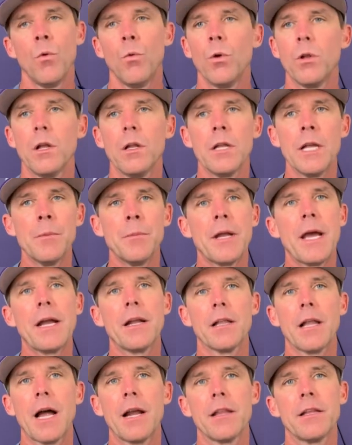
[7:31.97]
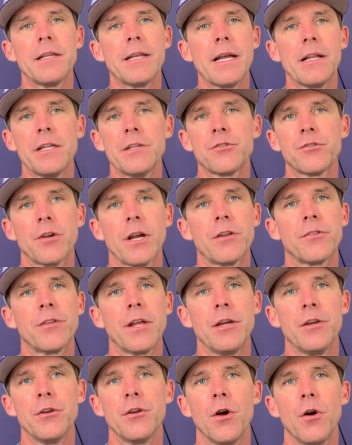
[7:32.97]
will eliminate a lot of the daily stress
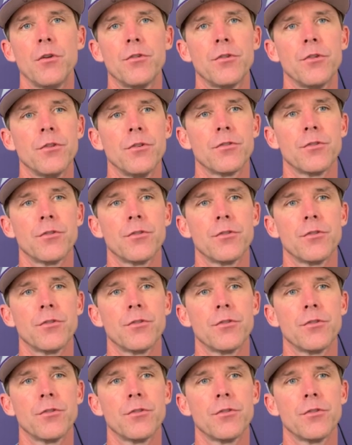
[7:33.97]
that you go to.